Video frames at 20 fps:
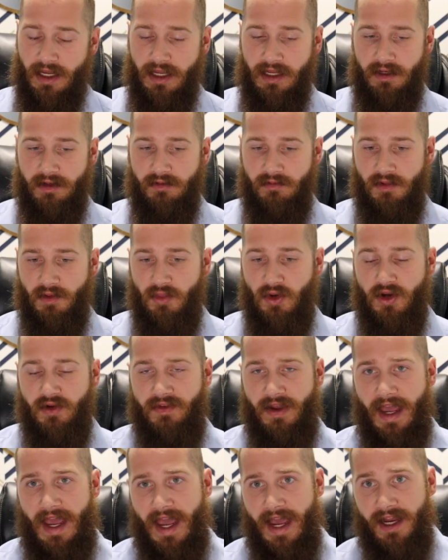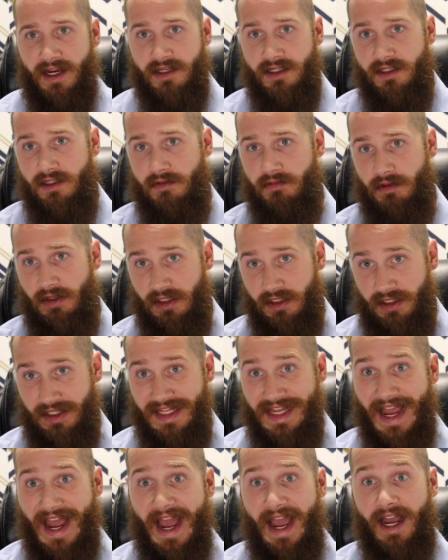And the book of Acts is
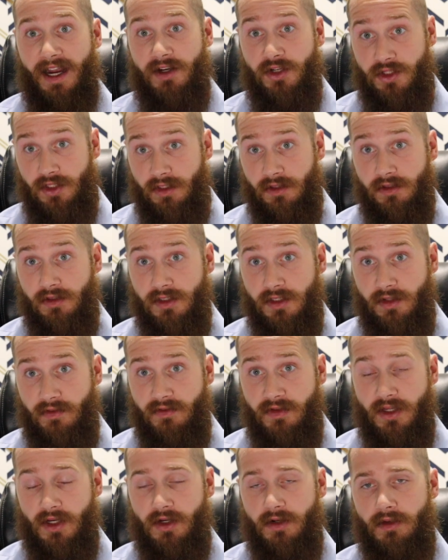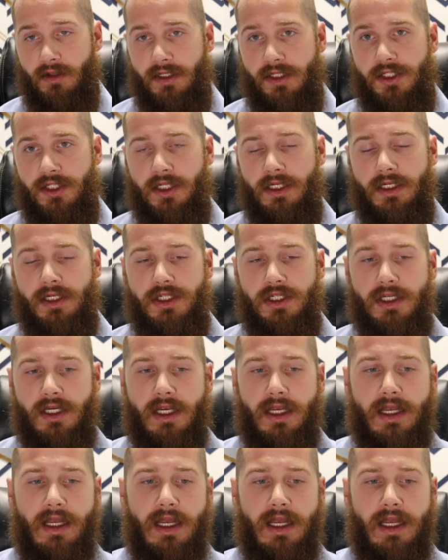the actions of the early church.